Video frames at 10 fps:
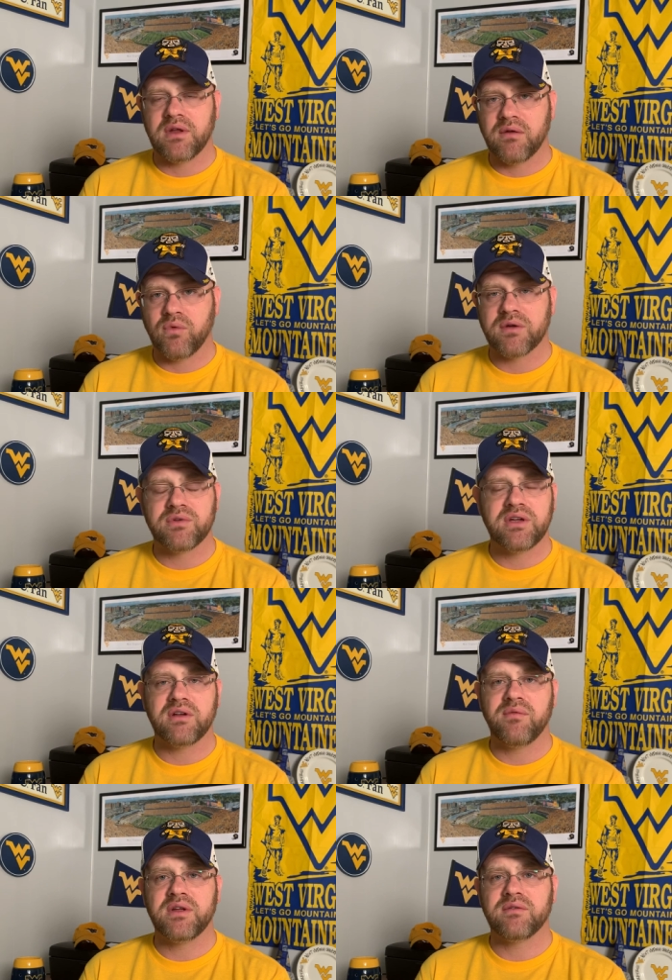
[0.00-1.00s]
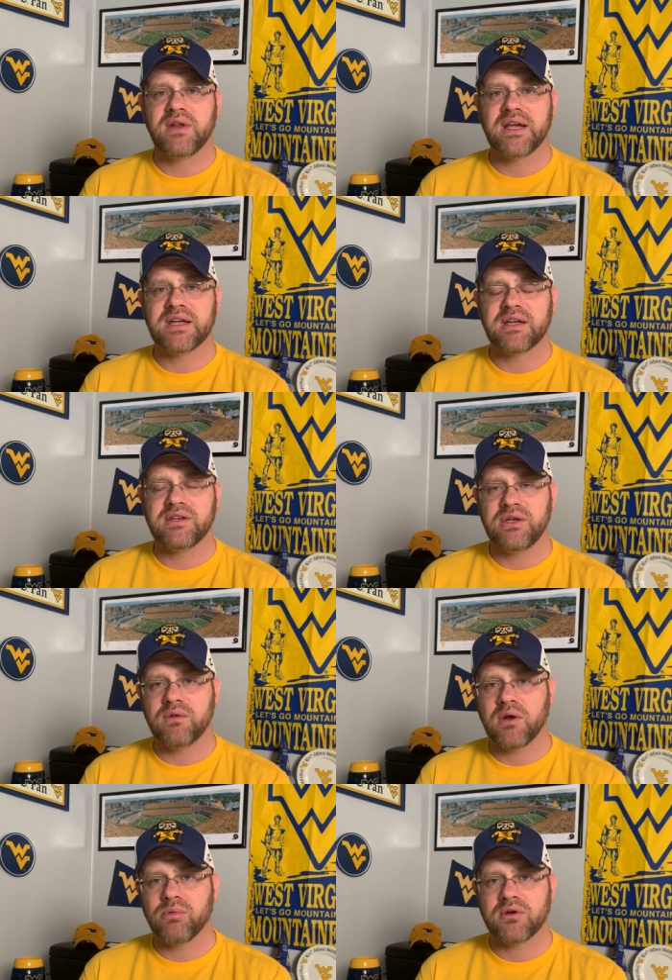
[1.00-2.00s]
If West Virginia's offensive line can continue
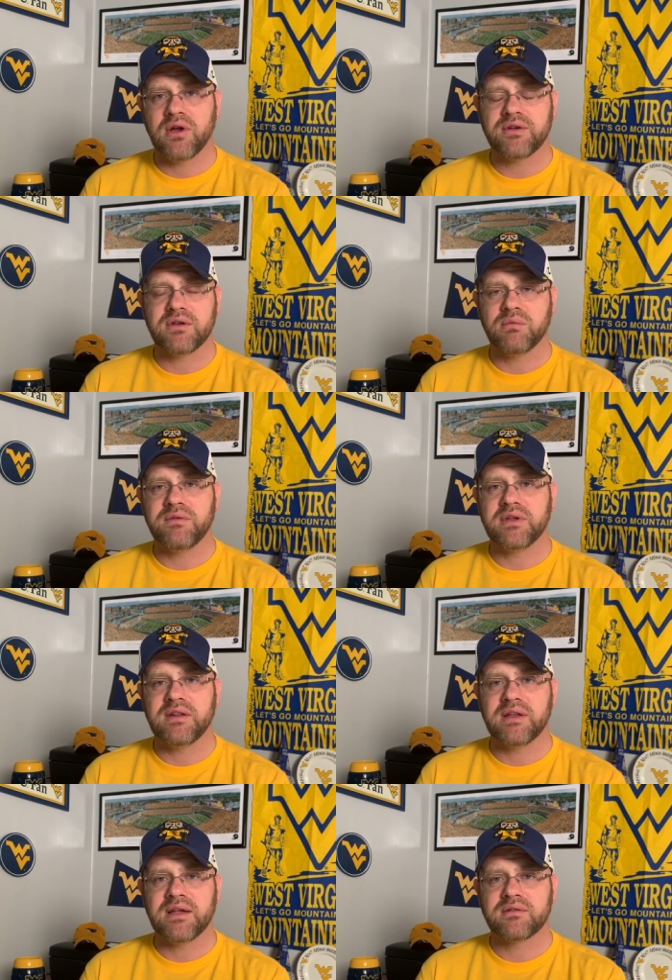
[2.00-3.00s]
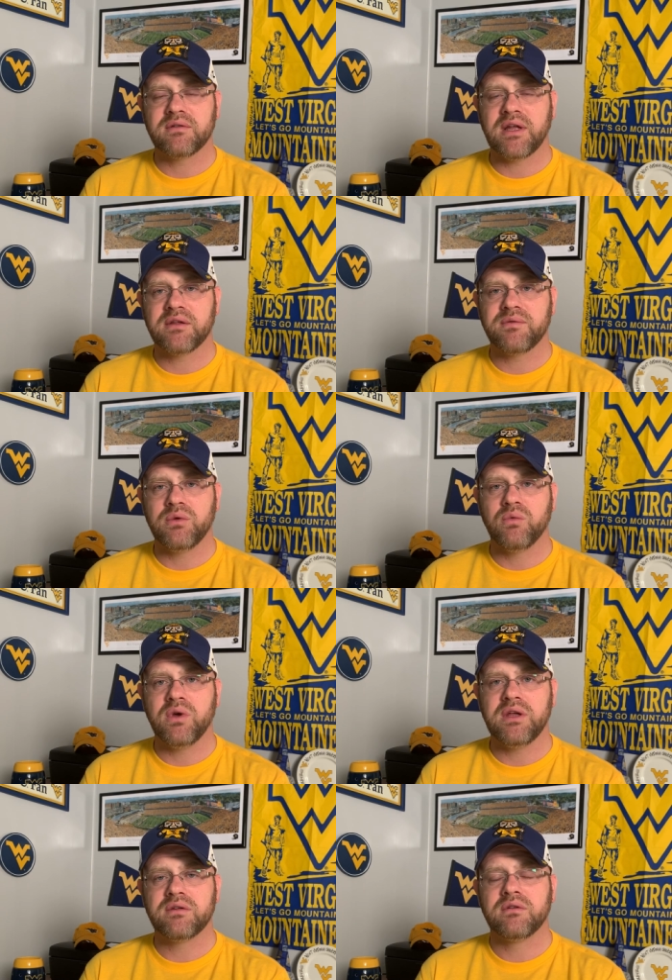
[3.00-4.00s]
their progression that we've seen the last last few
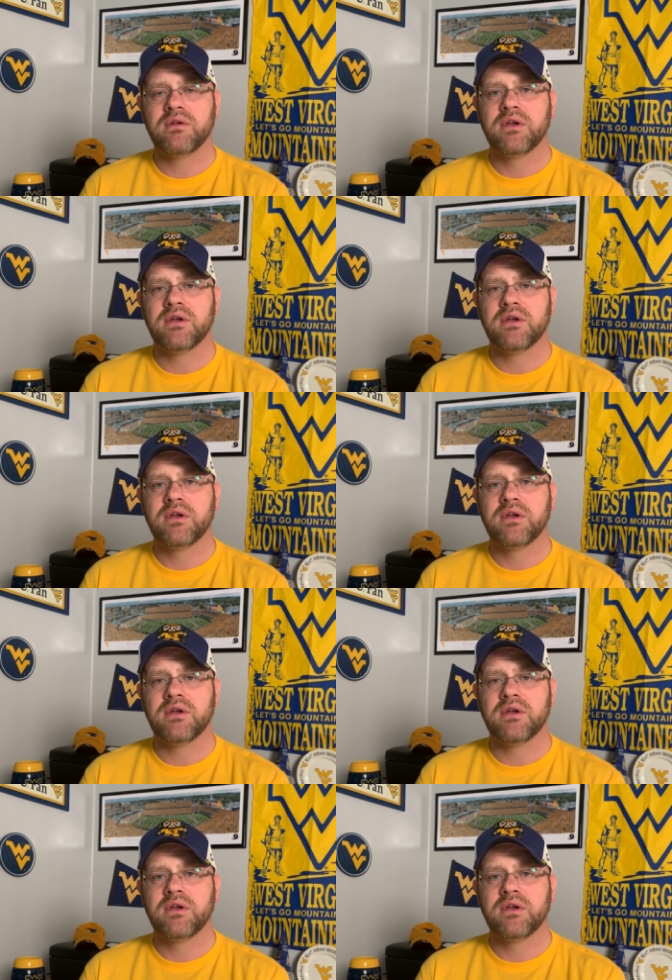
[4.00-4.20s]
weeks,